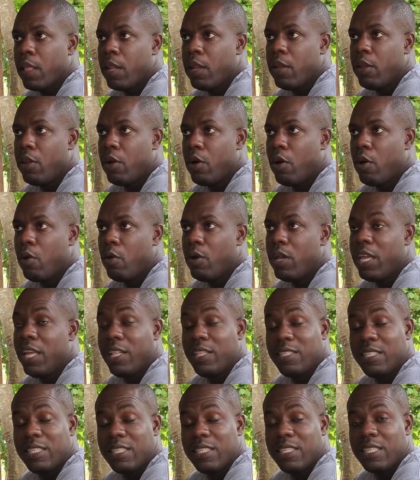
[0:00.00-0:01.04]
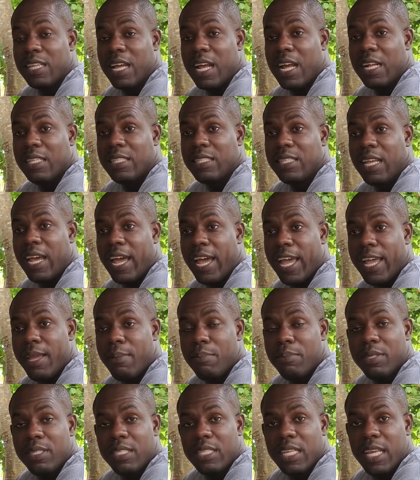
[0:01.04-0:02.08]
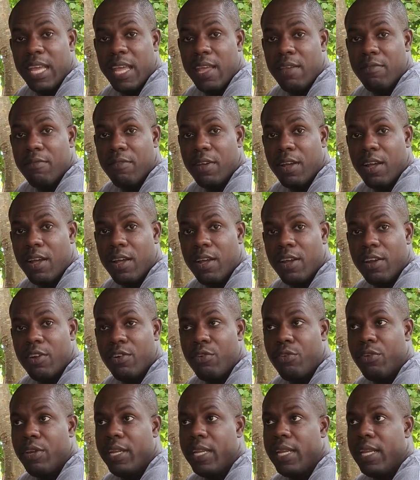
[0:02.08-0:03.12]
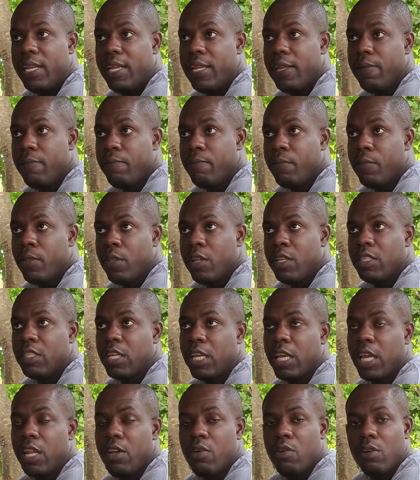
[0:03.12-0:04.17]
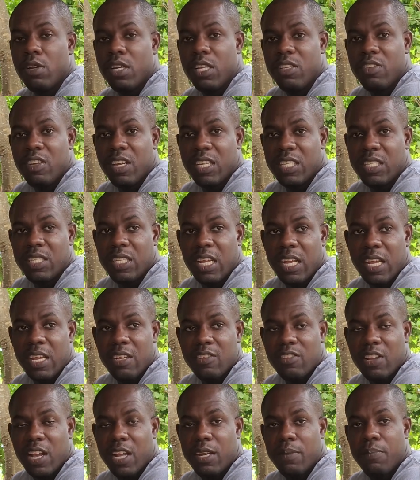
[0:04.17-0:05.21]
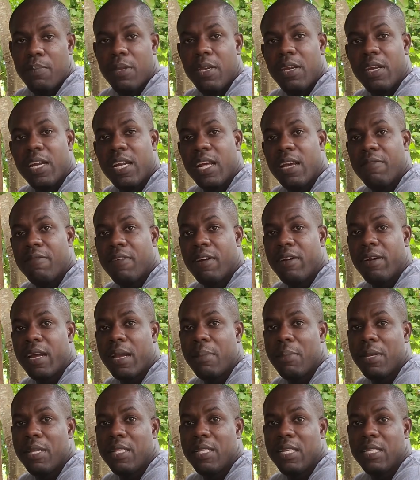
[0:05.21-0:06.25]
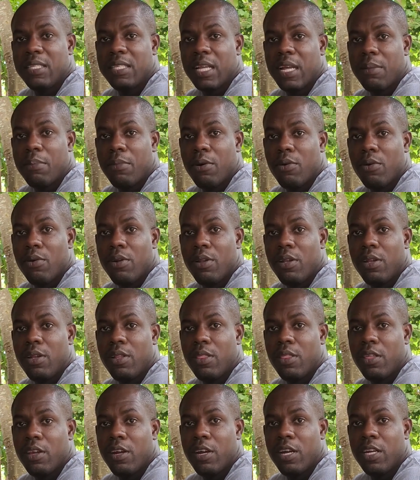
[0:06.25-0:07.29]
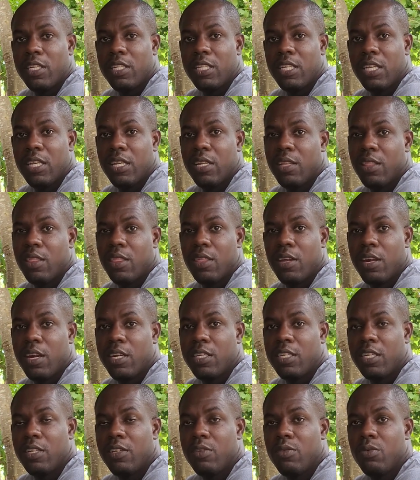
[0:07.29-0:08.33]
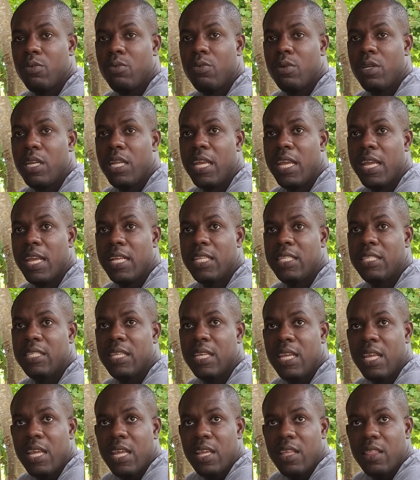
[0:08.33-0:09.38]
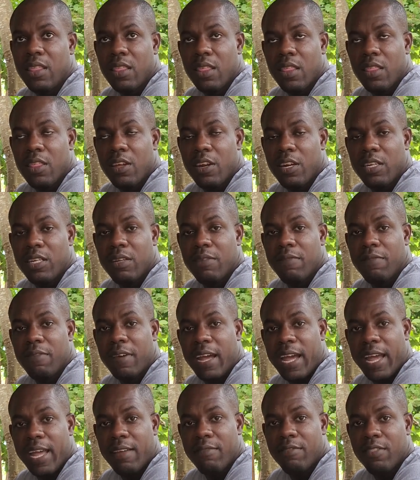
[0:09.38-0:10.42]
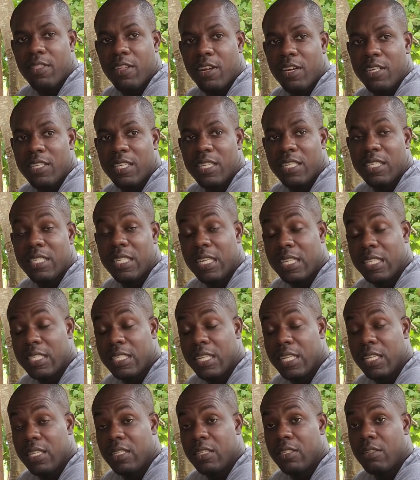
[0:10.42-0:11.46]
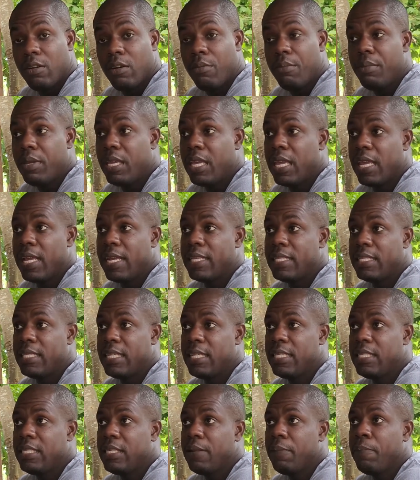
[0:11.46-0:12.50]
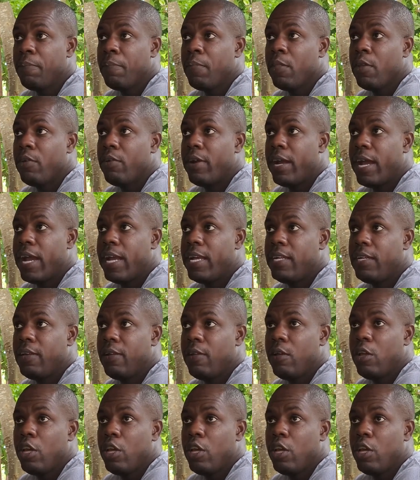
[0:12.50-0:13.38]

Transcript: Now, it's a time saver, really. So the gestation period of a rabbit is about 30, 32 days, 35, 36 in some cases, right?